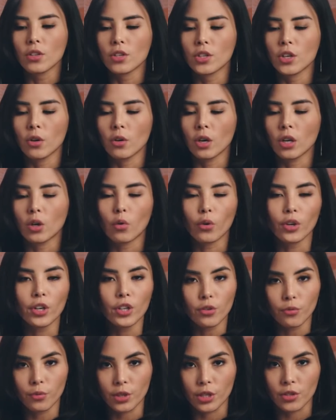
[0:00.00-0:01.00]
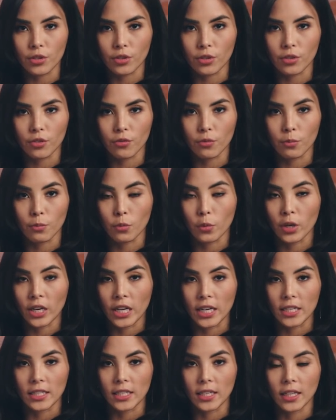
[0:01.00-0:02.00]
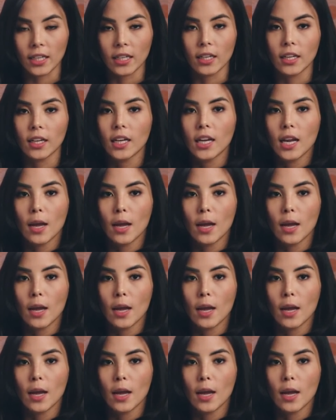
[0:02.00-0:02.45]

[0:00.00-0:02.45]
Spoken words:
So, according to research from 2018,